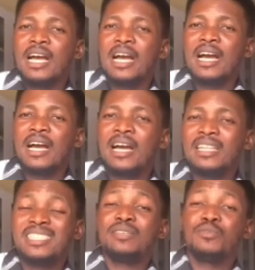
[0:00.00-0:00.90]
I
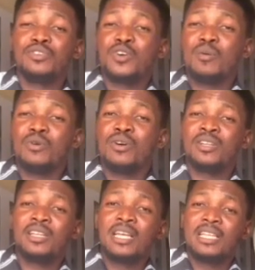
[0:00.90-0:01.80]
think the most
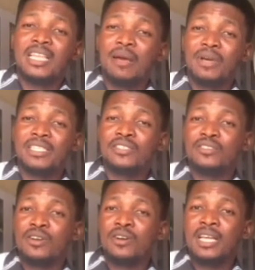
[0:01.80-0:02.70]
common diabetic
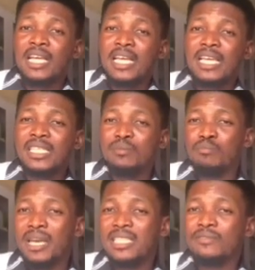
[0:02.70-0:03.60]
drug is
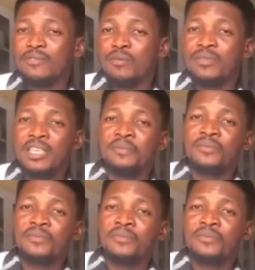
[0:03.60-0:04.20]
metformin.